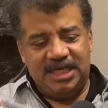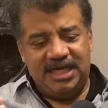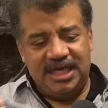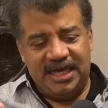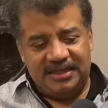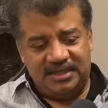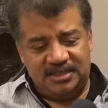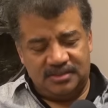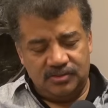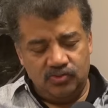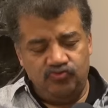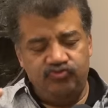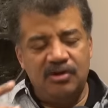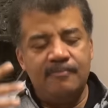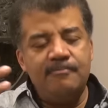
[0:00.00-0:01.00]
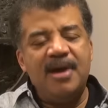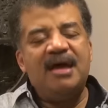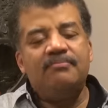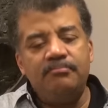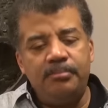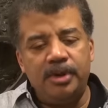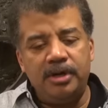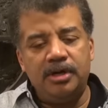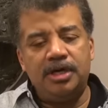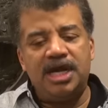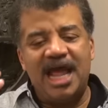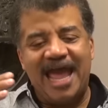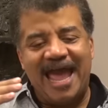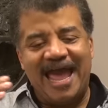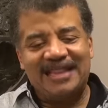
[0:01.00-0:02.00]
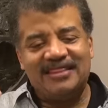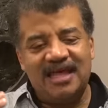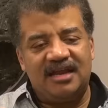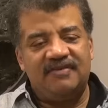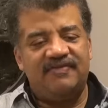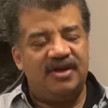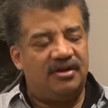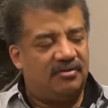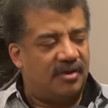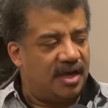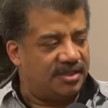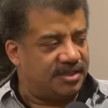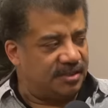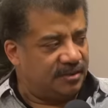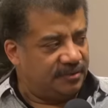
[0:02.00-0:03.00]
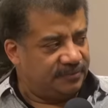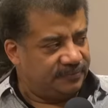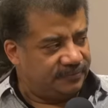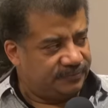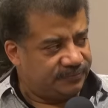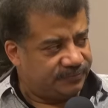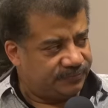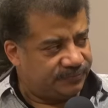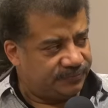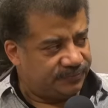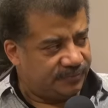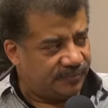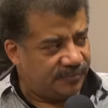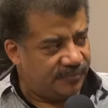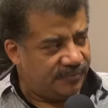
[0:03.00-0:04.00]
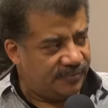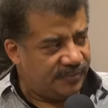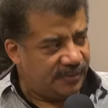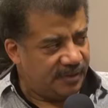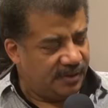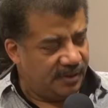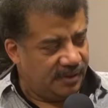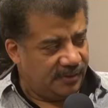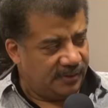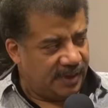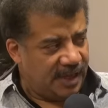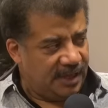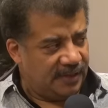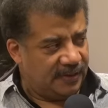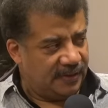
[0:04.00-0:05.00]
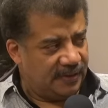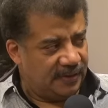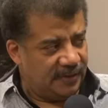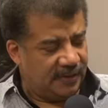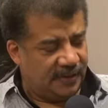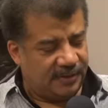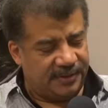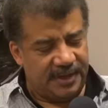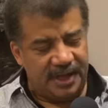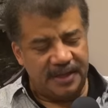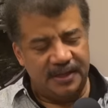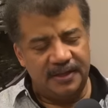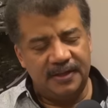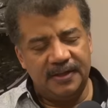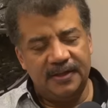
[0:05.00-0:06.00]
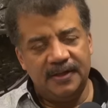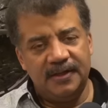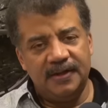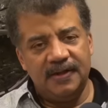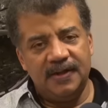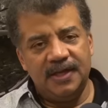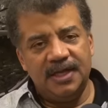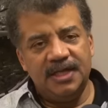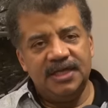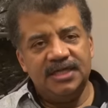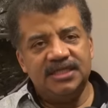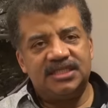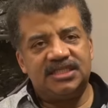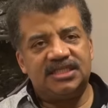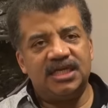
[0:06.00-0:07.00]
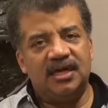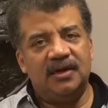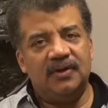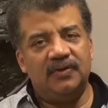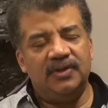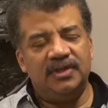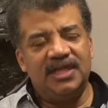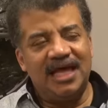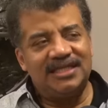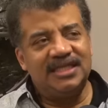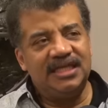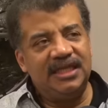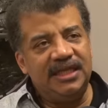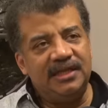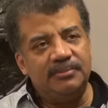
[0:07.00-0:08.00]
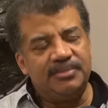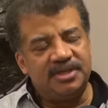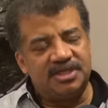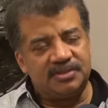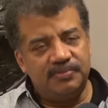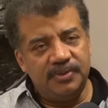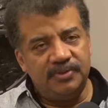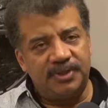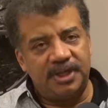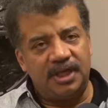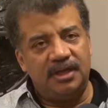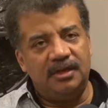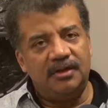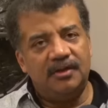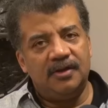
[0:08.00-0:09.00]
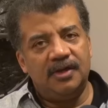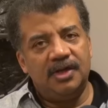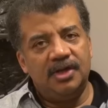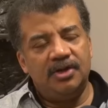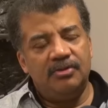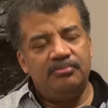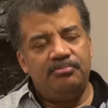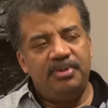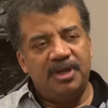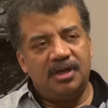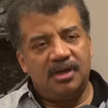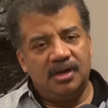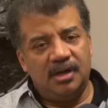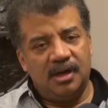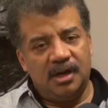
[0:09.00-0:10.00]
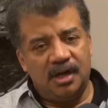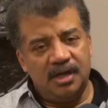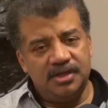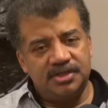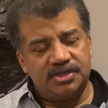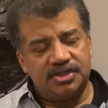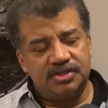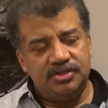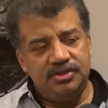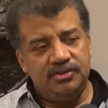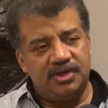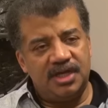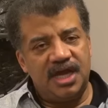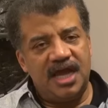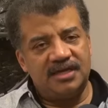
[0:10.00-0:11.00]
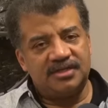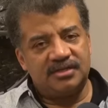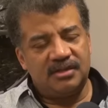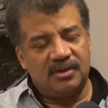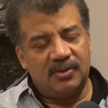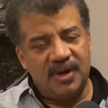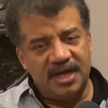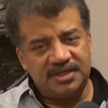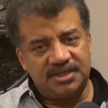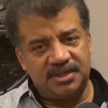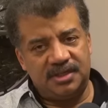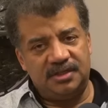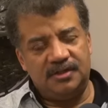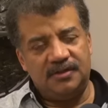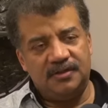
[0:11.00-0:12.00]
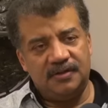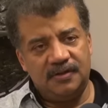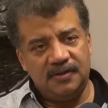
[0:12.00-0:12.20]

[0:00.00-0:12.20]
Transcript: gets remembered at that event horizon. Okay. Okay. Okay. So that's a little bit spooky because you can ask the question